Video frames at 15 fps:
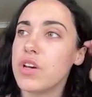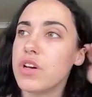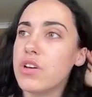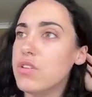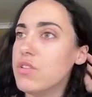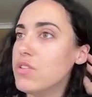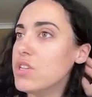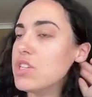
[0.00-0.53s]

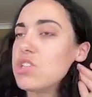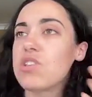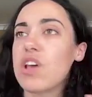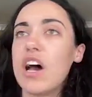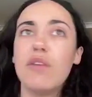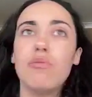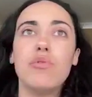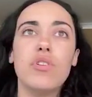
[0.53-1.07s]
And it just
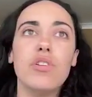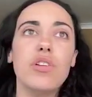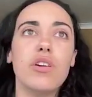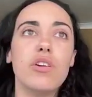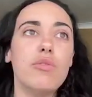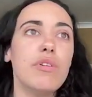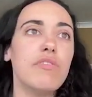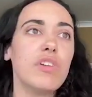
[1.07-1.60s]
happened that
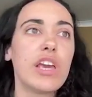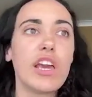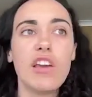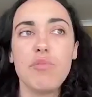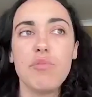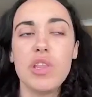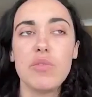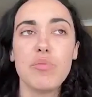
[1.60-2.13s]
whoever
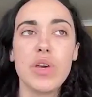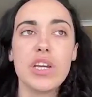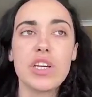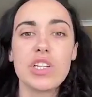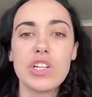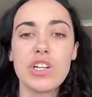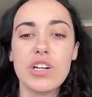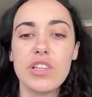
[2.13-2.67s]
gave me the
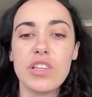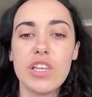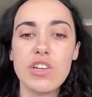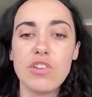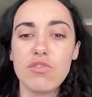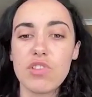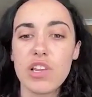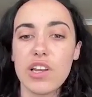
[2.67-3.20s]
picture, they'd
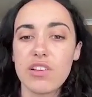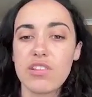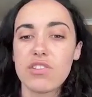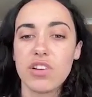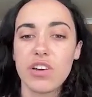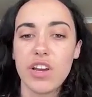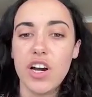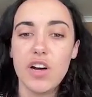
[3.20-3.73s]
obviously like
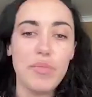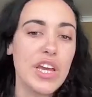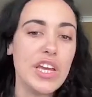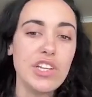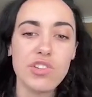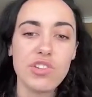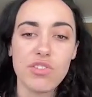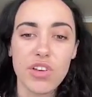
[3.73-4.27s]
stuck it up
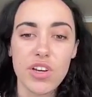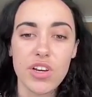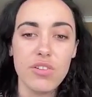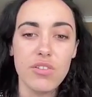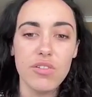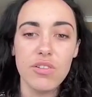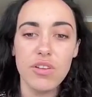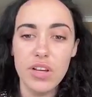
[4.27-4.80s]
ages ago,
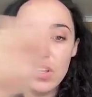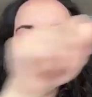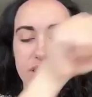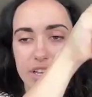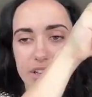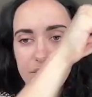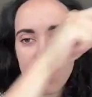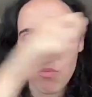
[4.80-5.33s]
and
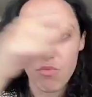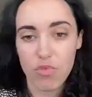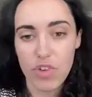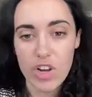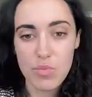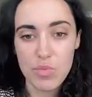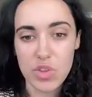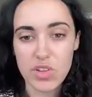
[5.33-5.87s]
these
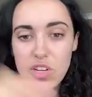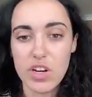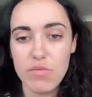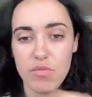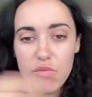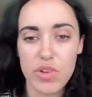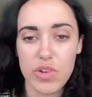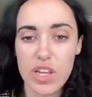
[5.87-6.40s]
rips had come
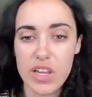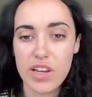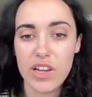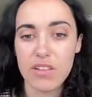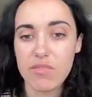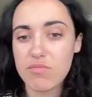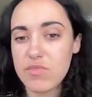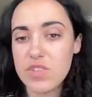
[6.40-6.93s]
from when they'd
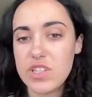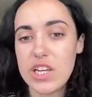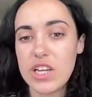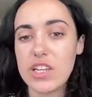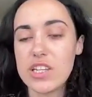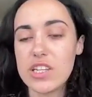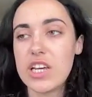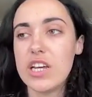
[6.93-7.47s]
like
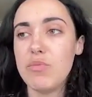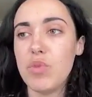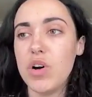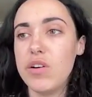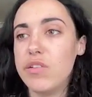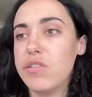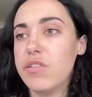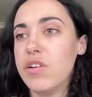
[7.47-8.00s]
taken the tape
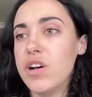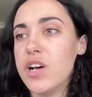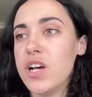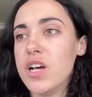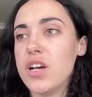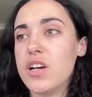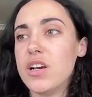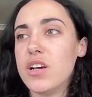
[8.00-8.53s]
off.
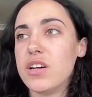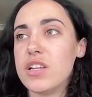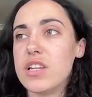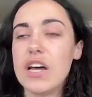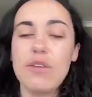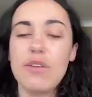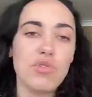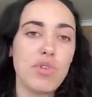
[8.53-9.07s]
And
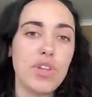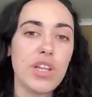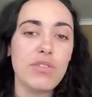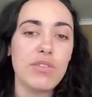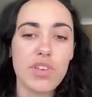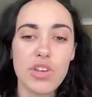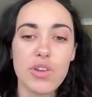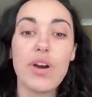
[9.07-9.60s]
that was one that I
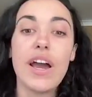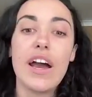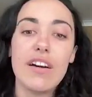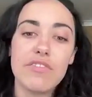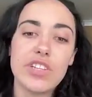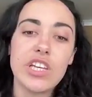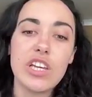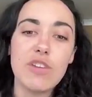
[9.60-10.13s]
was like, no, I have
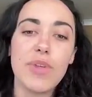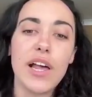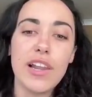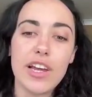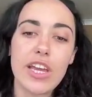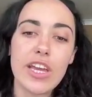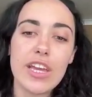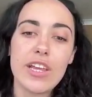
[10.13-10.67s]
to keep that
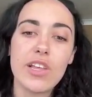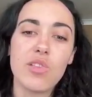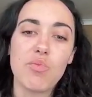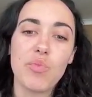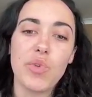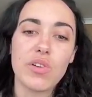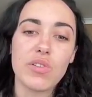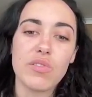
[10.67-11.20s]
like it is,
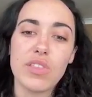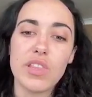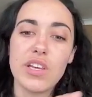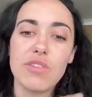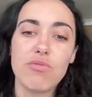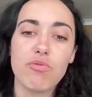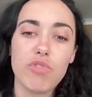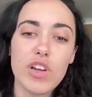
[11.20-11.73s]
because
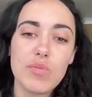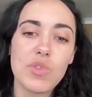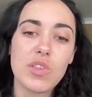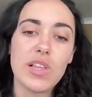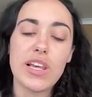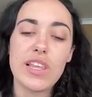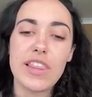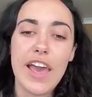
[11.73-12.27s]
these rips
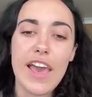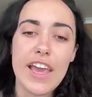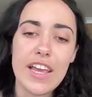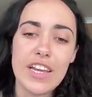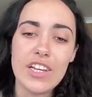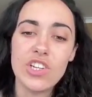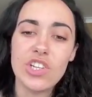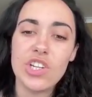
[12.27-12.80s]
are like the
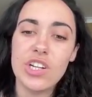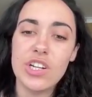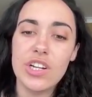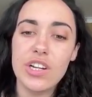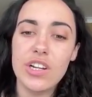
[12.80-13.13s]
age.